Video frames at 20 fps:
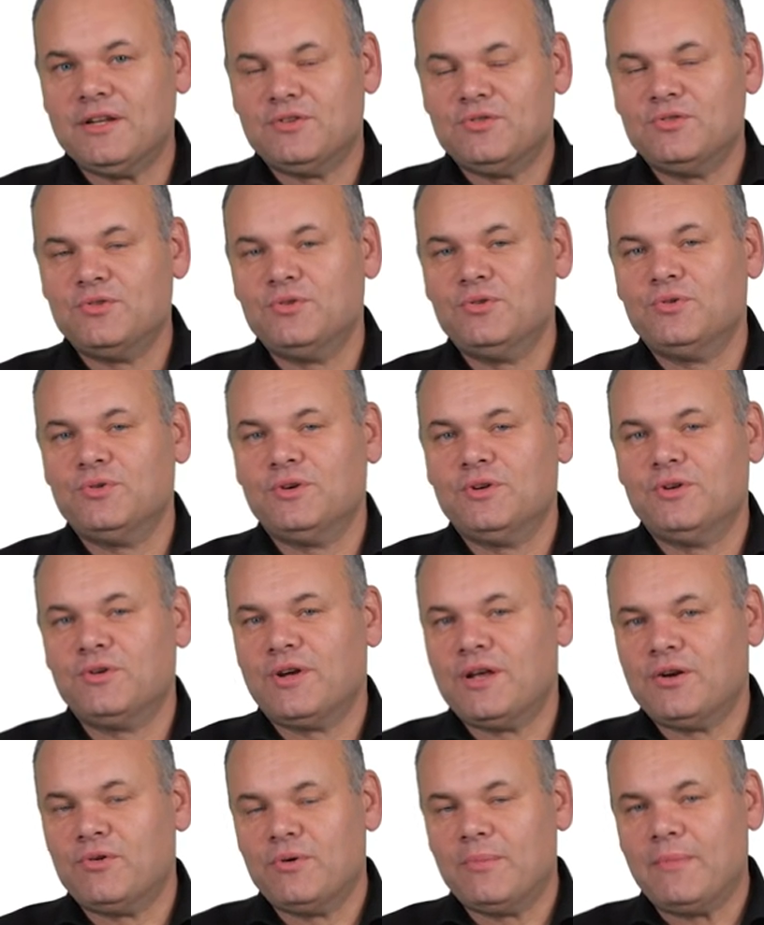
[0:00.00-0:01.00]
it to you, you
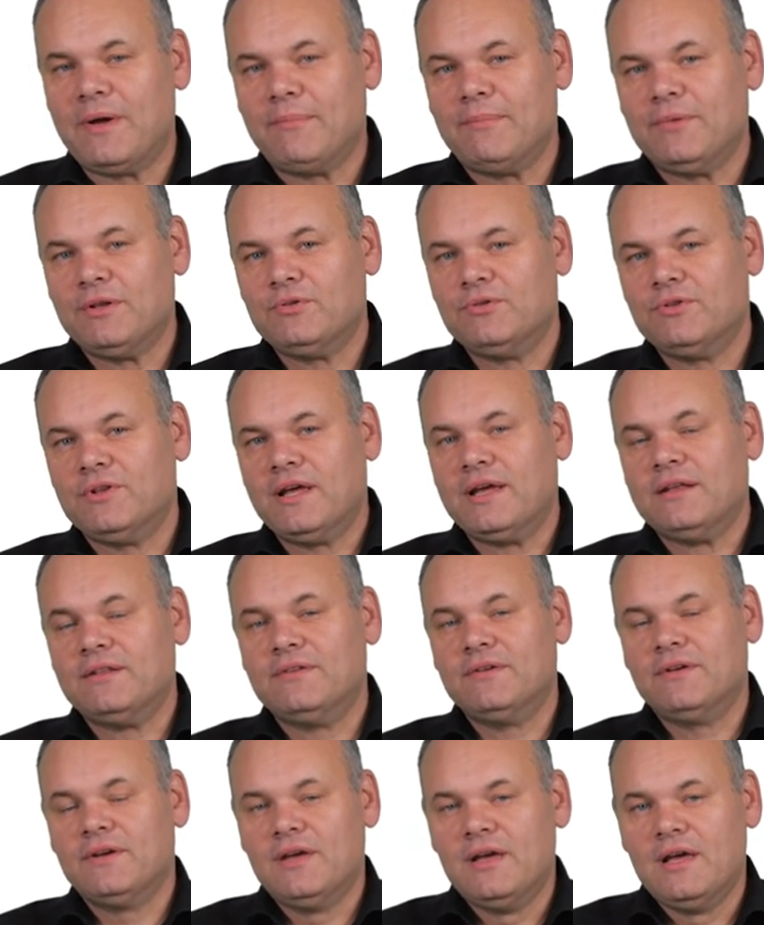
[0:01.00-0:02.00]
can remember to
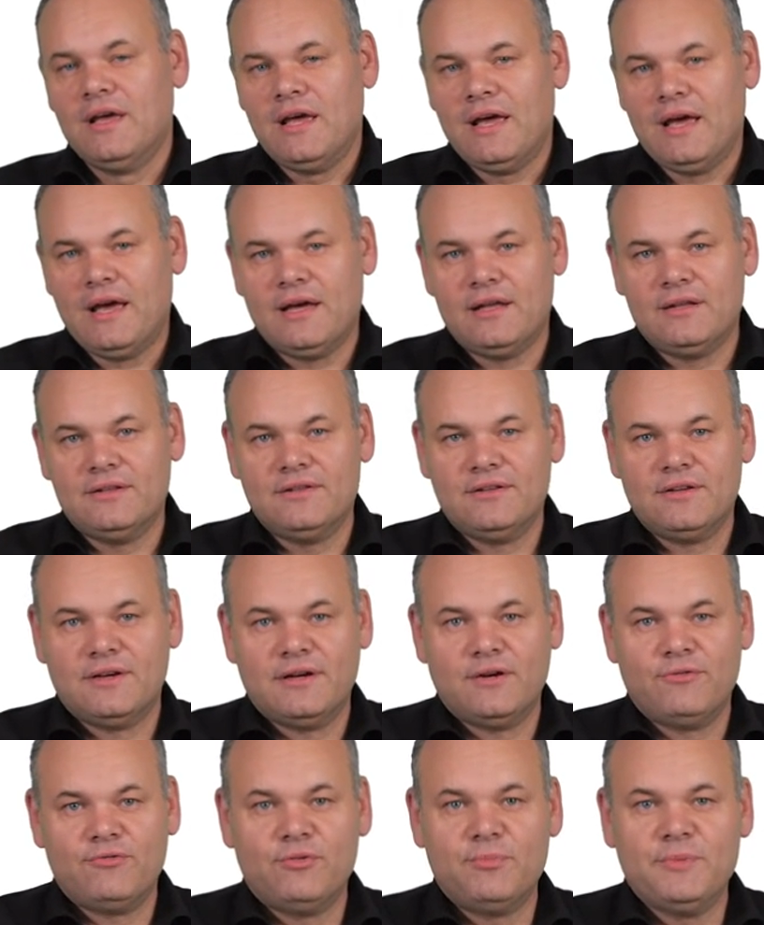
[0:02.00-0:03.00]
that. And
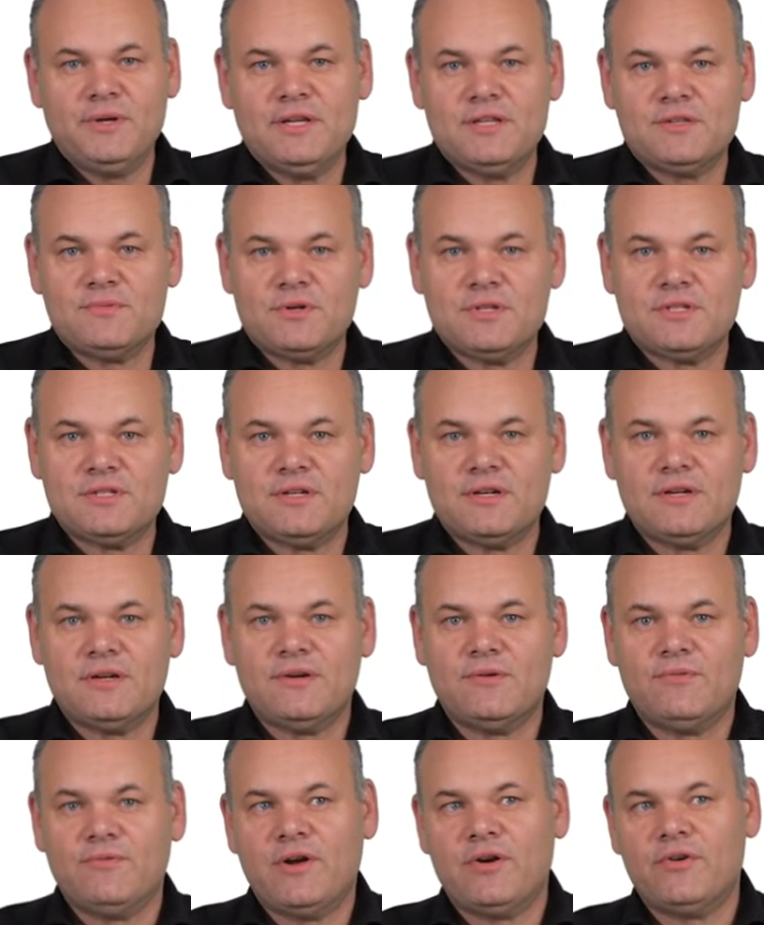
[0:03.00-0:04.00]
for me, it was
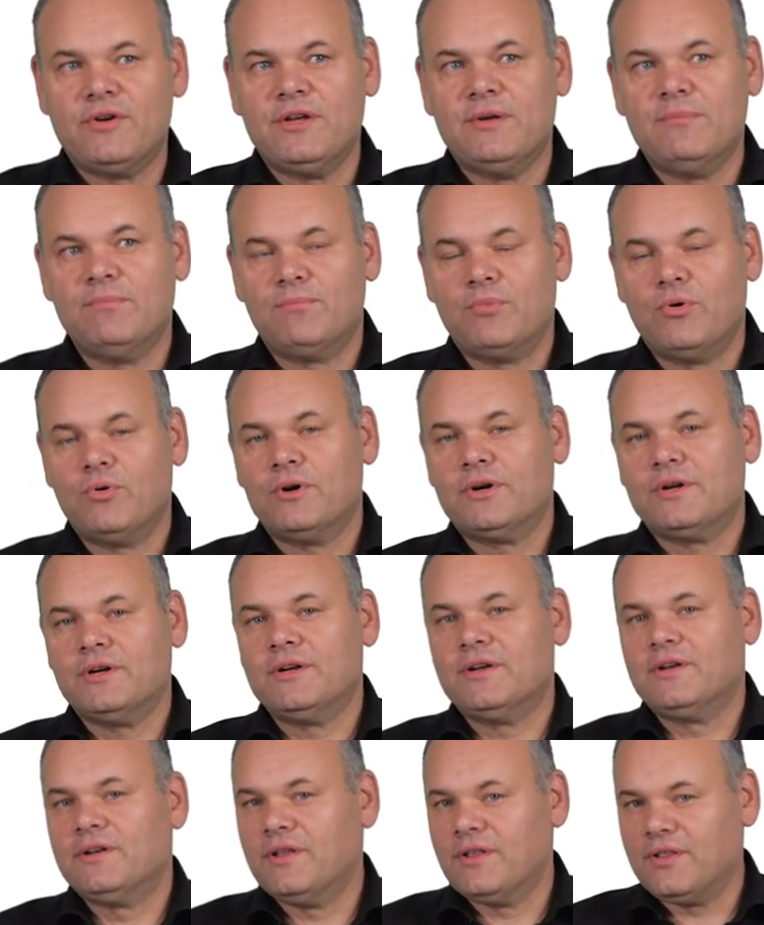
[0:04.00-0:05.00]
a very
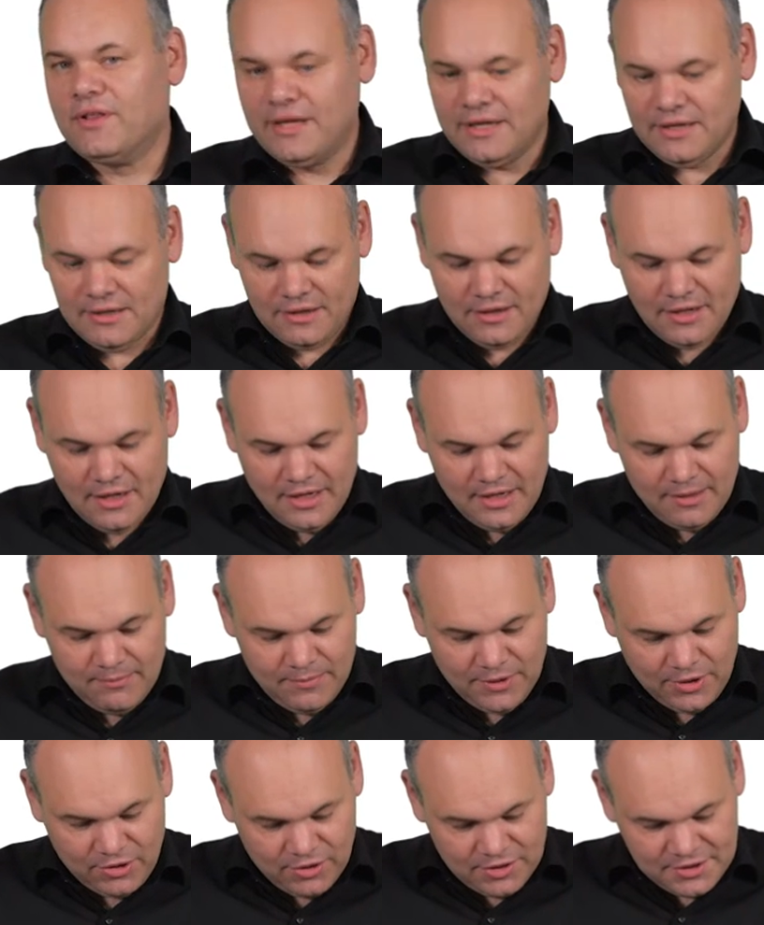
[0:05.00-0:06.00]
important thing,
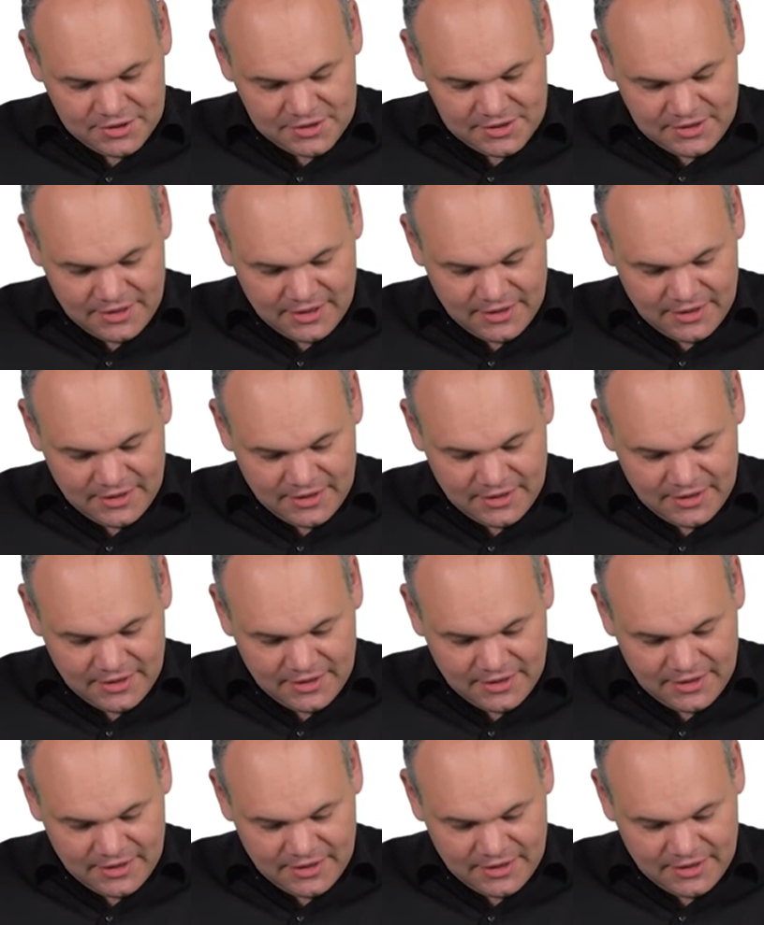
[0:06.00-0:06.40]
because